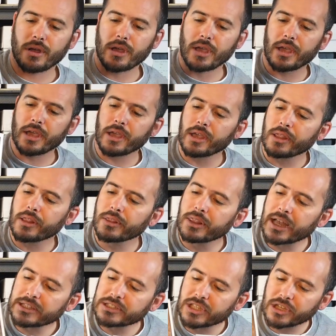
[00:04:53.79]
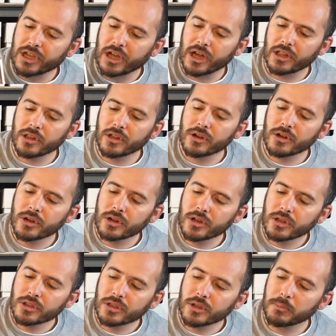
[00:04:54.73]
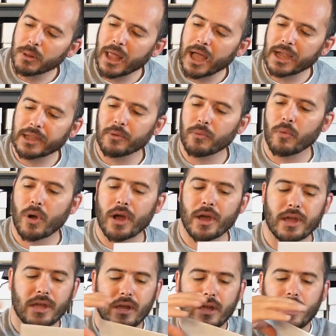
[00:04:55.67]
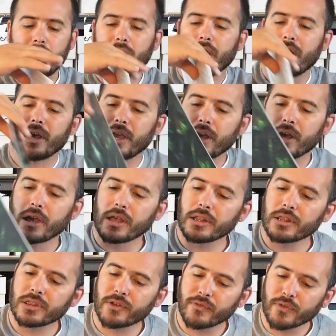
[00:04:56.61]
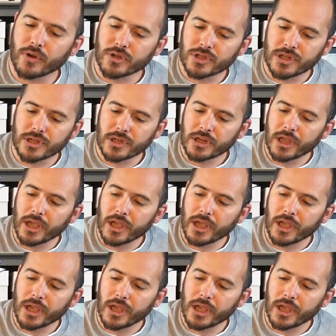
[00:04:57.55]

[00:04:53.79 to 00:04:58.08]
and that's the color, the black and white, and the Virgin.